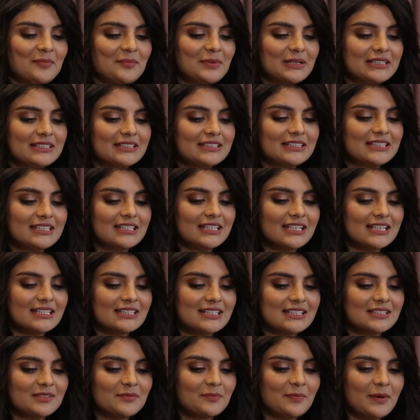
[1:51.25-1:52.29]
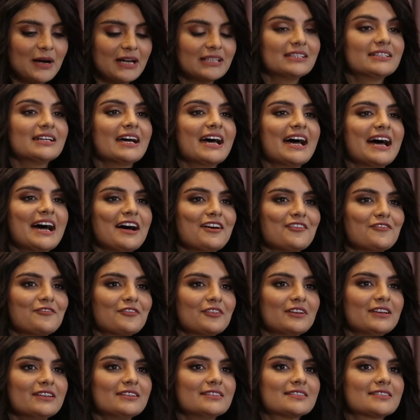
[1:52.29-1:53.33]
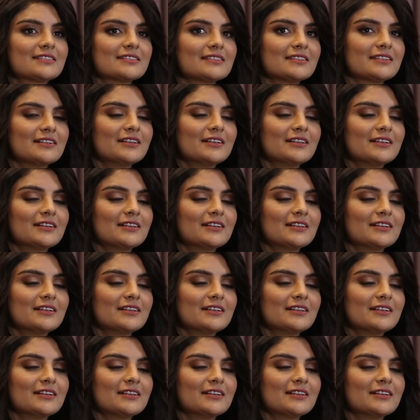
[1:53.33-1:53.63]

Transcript: But the thing is that the part that I have is